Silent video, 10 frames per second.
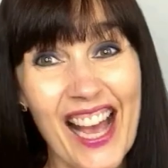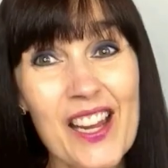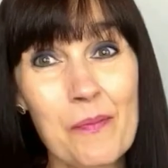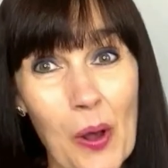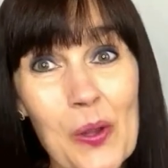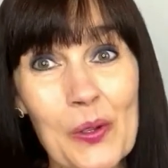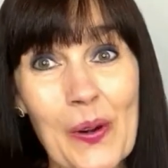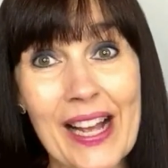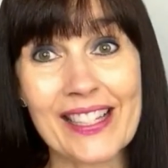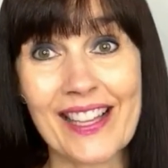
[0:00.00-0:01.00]
kind of
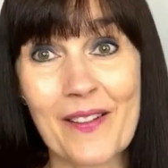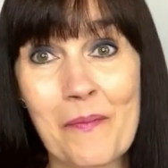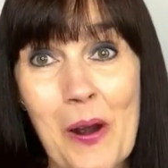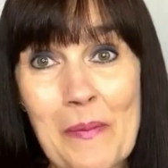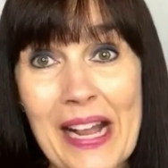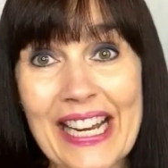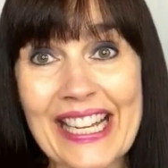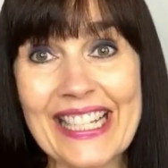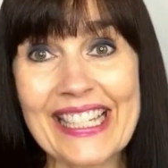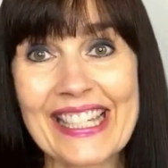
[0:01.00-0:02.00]
polarizing, Marmite
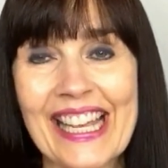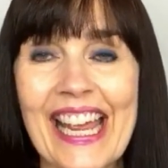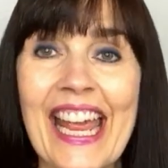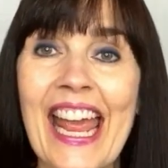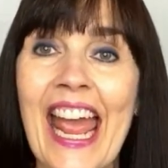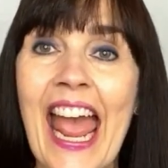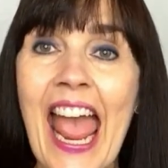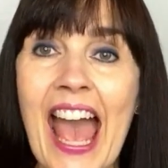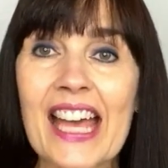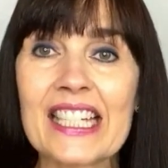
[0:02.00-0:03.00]
is.
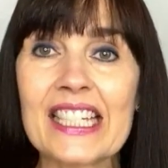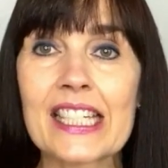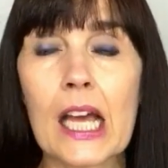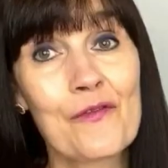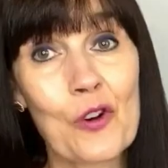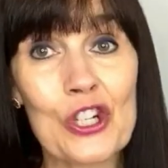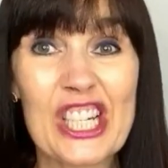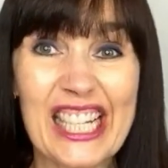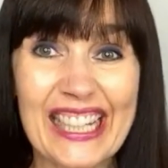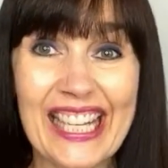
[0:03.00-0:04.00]
And
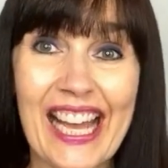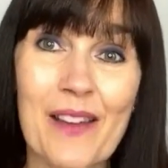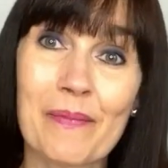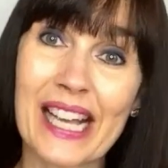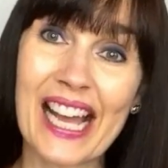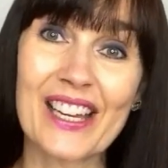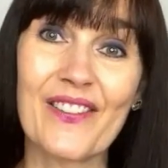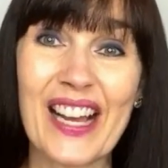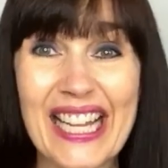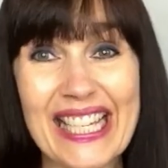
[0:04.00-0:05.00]
unfortunately, I'm kind
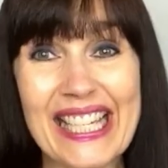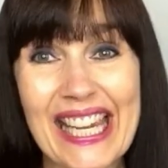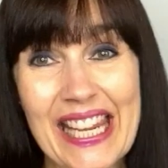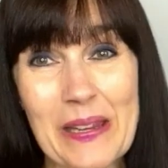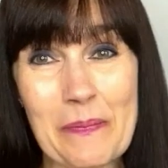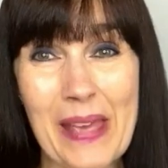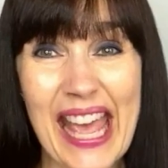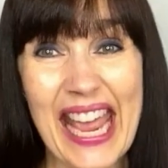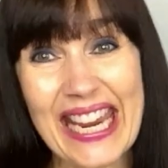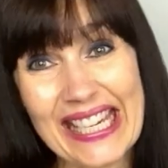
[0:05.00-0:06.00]
of on team
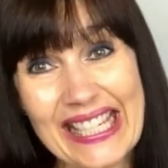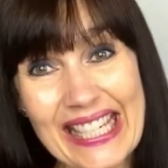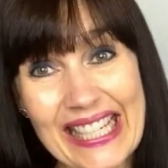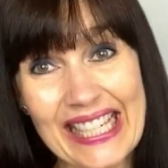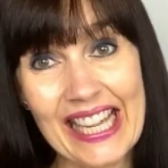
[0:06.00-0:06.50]
hate.